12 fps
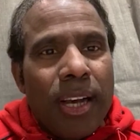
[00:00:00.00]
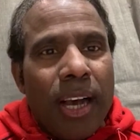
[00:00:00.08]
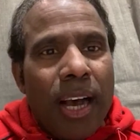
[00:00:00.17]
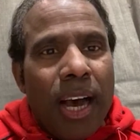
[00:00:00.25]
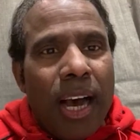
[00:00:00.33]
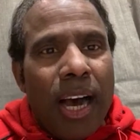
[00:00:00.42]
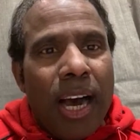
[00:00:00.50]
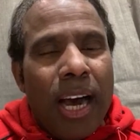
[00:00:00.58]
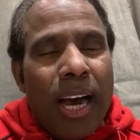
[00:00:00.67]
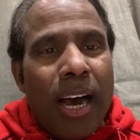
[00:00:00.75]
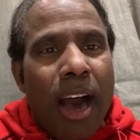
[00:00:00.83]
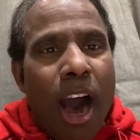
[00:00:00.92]

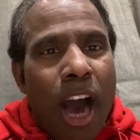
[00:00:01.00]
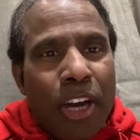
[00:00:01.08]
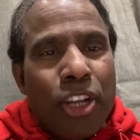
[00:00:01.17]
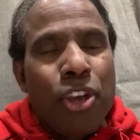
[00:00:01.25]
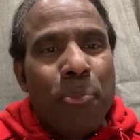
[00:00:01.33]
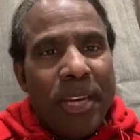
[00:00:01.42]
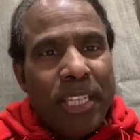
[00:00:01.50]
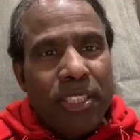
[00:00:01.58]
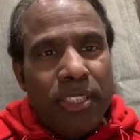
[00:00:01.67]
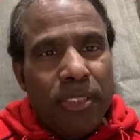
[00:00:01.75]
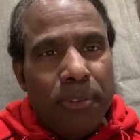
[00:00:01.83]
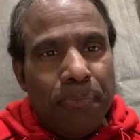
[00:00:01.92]

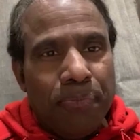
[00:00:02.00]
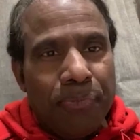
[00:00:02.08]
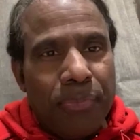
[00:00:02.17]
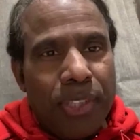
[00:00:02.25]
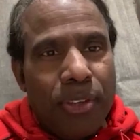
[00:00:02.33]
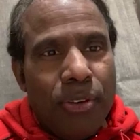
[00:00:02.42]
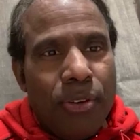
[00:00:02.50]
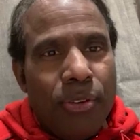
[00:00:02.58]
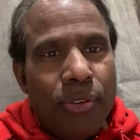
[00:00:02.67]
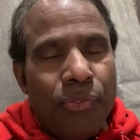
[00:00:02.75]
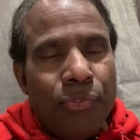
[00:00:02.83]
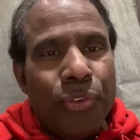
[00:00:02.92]
arguments
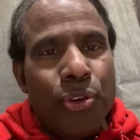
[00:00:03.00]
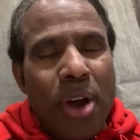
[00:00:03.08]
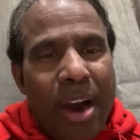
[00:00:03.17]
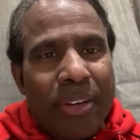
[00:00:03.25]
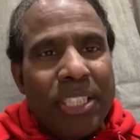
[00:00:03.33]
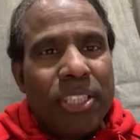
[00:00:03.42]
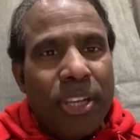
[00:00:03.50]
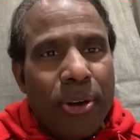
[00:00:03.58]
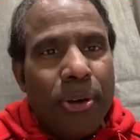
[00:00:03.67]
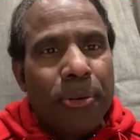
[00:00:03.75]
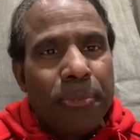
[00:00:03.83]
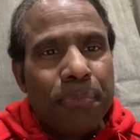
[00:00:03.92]
few hours
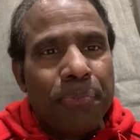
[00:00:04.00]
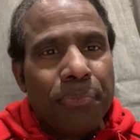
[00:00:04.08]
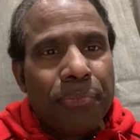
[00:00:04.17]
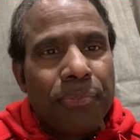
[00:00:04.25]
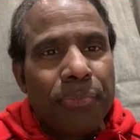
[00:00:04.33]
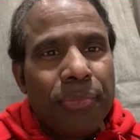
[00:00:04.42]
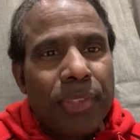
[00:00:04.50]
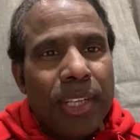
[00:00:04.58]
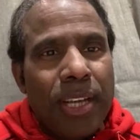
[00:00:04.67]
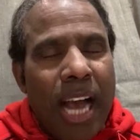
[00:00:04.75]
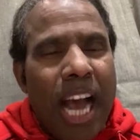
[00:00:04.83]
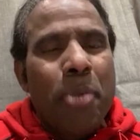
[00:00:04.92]
ago.
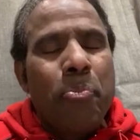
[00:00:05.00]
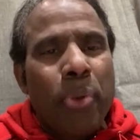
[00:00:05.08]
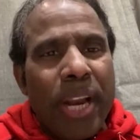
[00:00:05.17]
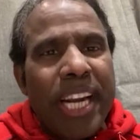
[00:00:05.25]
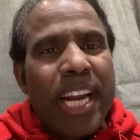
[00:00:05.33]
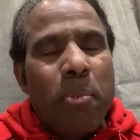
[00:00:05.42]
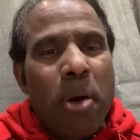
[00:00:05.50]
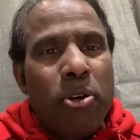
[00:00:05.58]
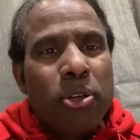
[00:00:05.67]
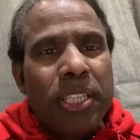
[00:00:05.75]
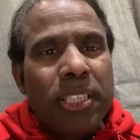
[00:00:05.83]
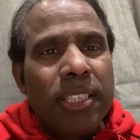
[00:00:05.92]
I prayed
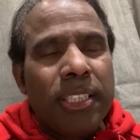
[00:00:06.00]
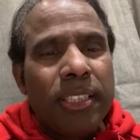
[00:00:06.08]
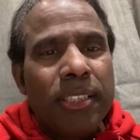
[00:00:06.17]
about it,